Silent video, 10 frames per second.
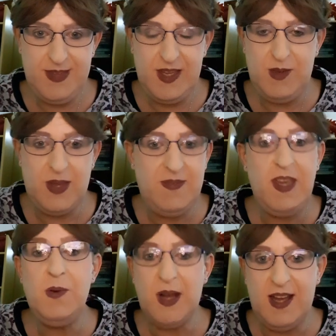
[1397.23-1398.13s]
Whoever
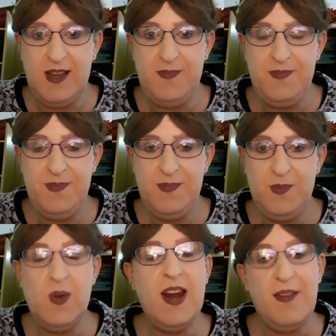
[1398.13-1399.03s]
you are,
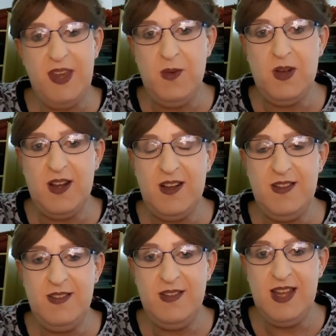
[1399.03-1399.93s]
wherever you are,
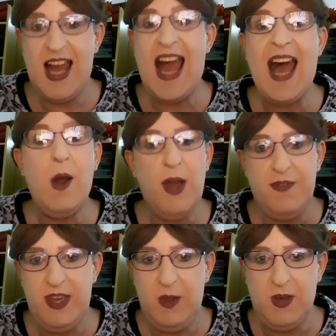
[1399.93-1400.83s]

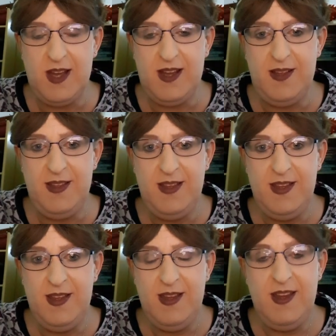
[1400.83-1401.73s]
however you are,
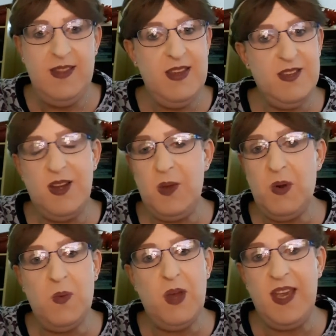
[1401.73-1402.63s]
there's only
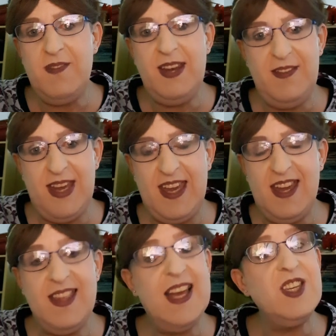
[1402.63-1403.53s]
one way of living,
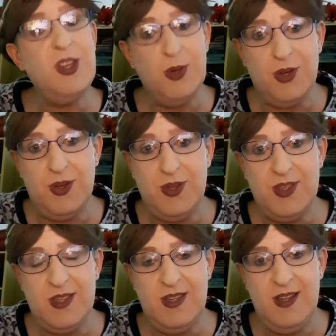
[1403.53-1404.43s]
and that's
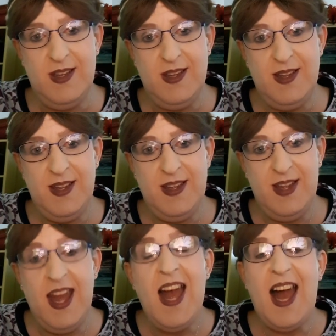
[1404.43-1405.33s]
yours.
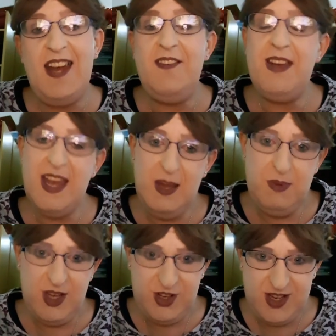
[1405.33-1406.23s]
And if
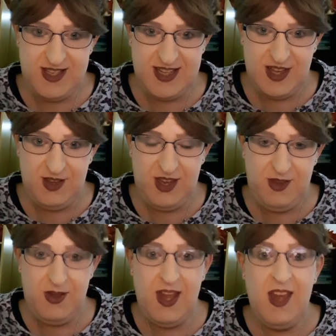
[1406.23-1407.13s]
anybody tries to tell
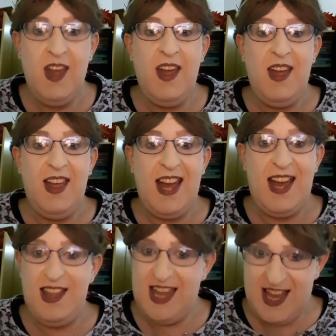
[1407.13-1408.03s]
you,
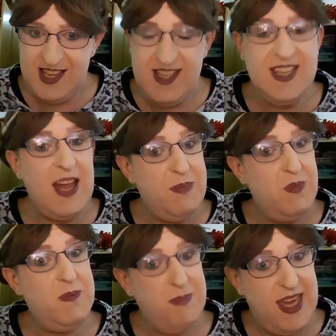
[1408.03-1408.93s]
as has
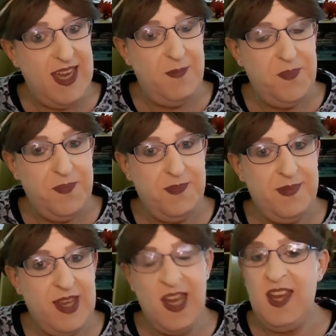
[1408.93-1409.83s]
happened with me,
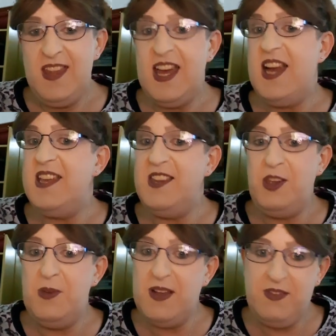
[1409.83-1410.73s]
that
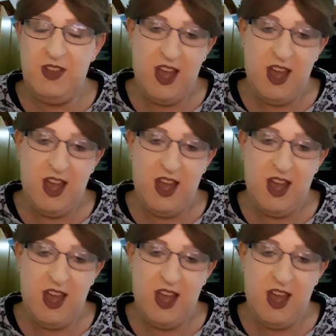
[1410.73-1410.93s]
you have